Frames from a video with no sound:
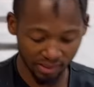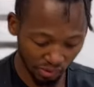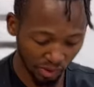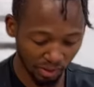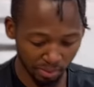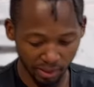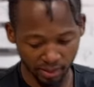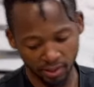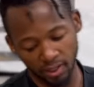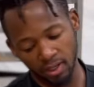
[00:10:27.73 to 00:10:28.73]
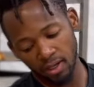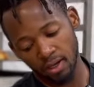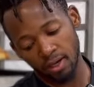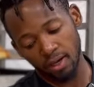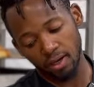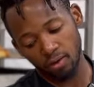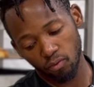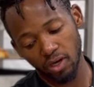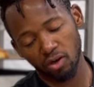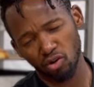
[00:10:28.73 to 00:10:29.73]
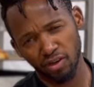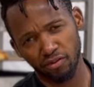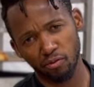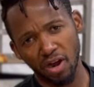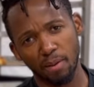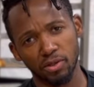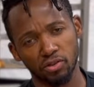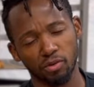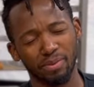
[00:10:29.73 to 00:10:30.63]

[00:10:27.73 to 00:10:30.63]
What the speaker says: rolling pin? When I got it from Amazon,